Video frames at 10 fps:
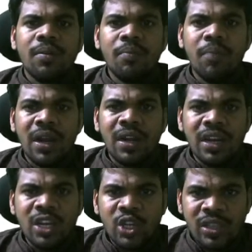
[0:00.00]

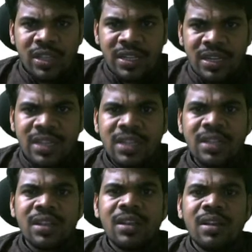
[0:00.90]
Bundle sheath cells,
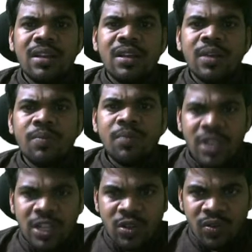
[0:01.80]

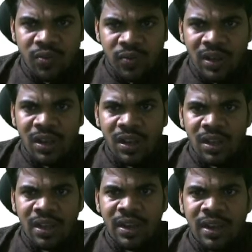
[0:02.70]
mesophyll
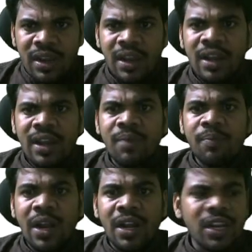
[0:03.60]
and
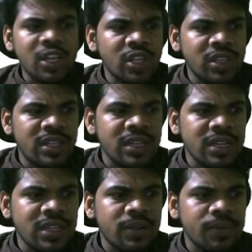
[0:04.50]
bundle sheath
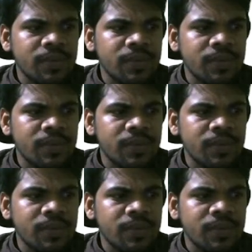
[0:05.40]
cells,